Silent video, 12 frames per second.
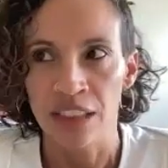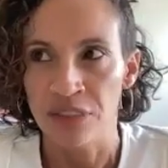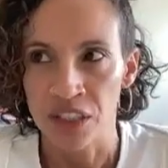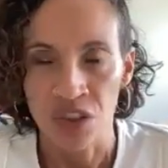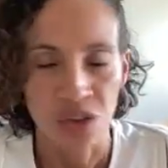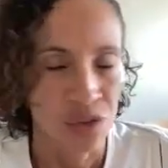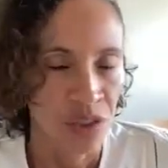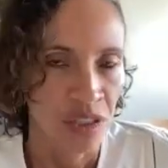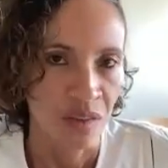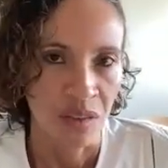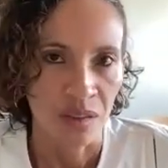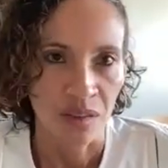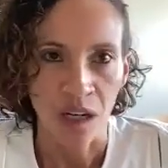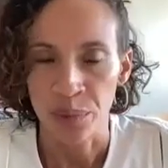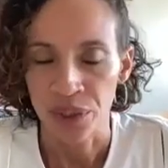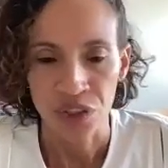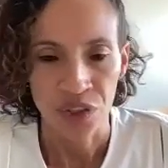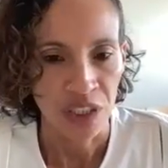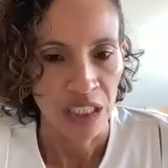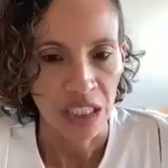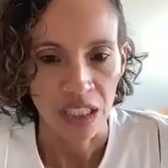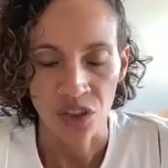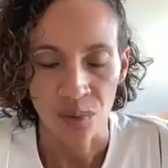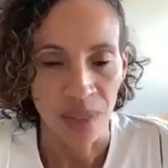giving students
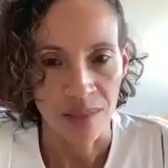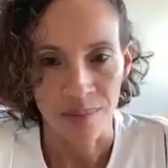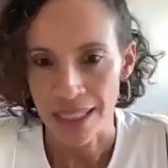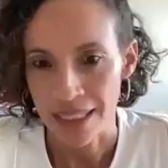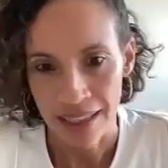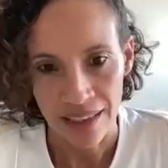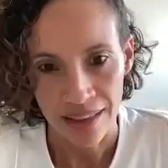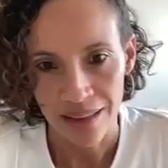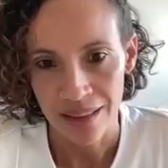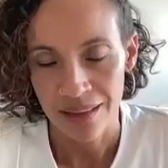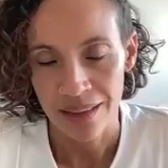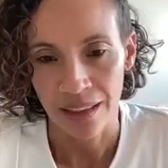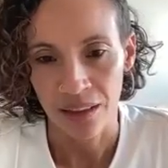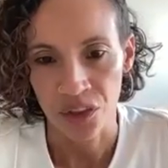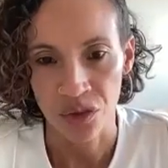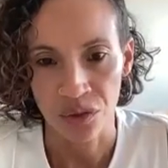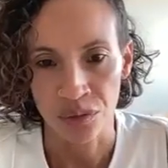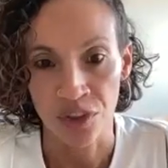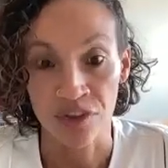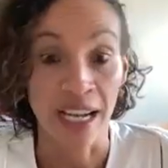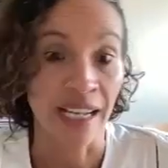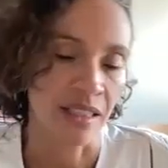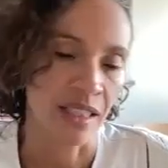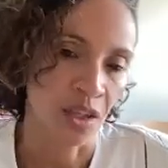opportunities to make mistakes and to
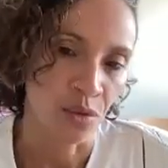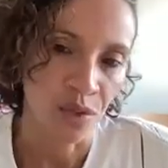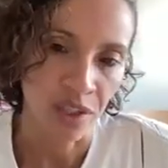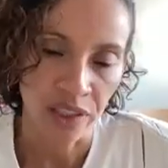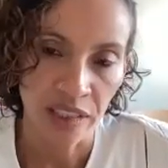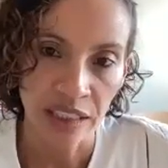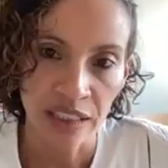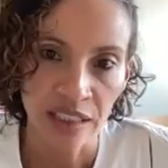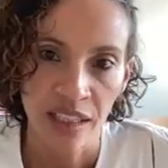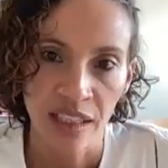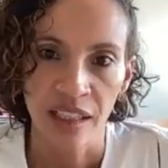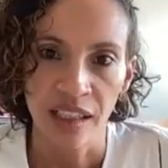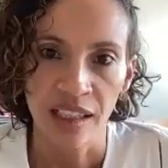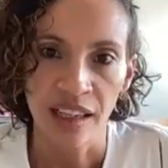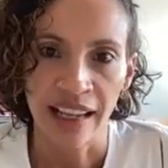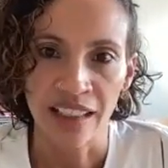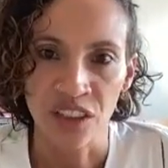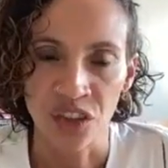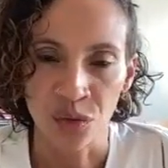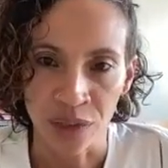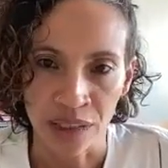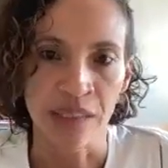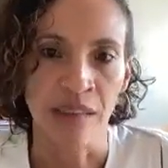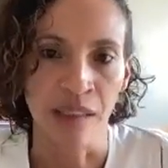revise their work and to
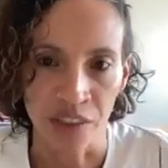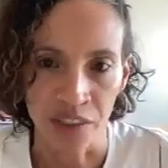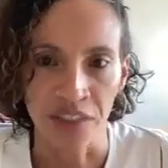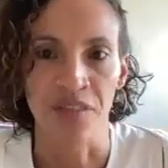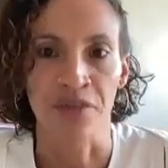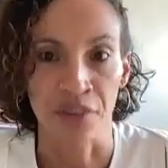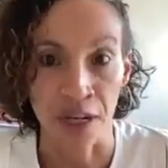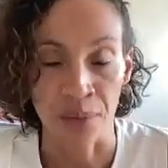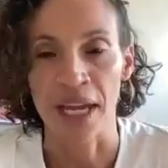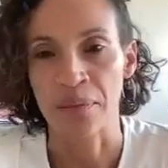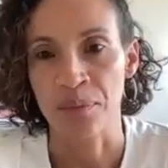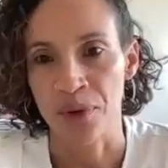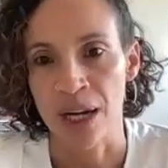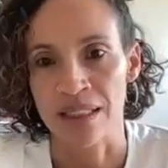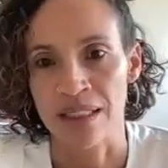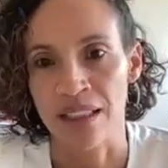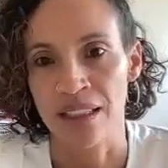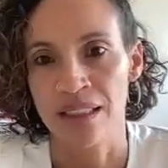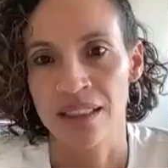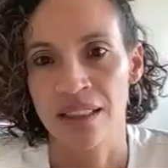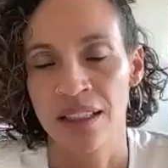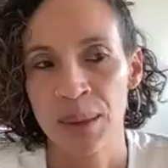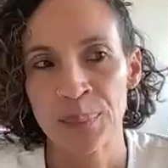really learn from that process.